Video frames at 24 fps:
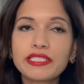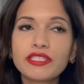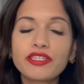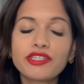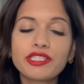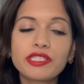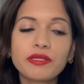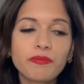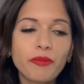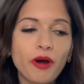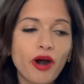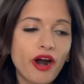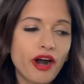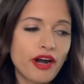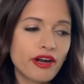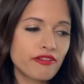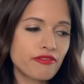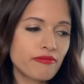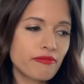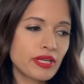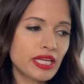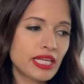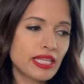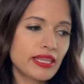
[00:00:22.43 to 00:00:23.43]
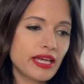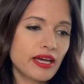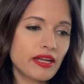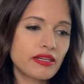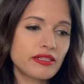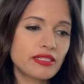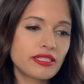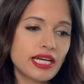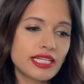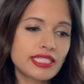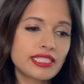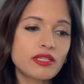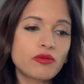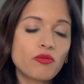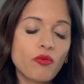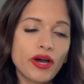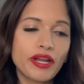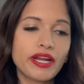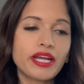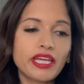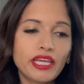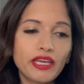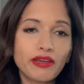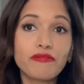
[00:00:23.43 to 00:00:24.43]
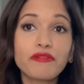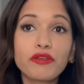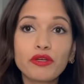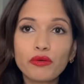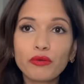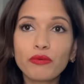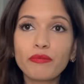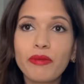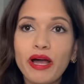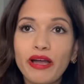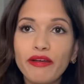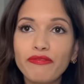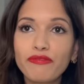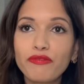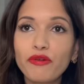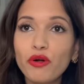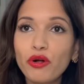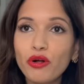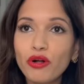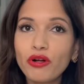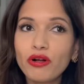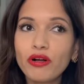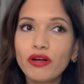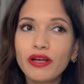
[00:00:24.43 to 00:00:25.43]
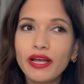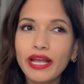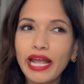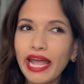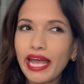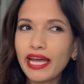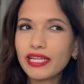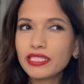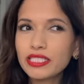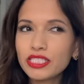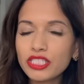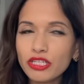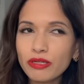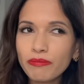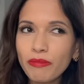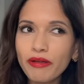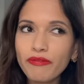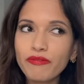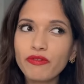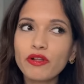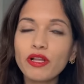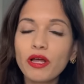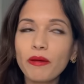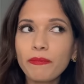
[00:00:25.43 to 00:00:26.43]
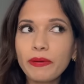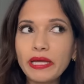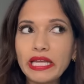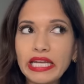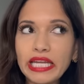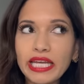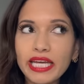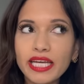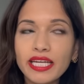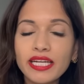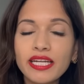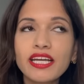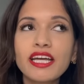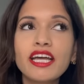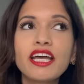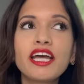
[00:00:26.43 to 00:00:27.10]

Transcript: there's a part of me that doesn't want to give you my full answer, my full opinion.